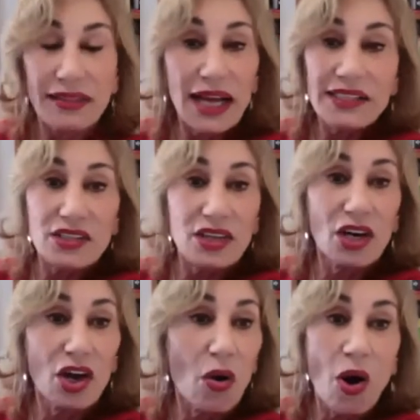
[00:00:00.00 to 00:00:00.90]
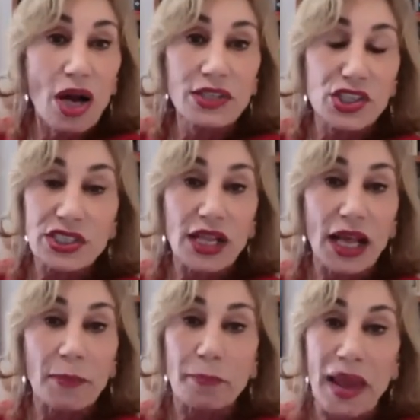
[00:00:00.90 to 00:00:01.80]
That's going to go on just
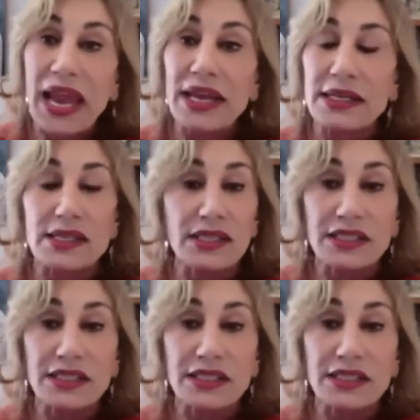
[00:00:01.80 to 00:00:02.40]
like banks and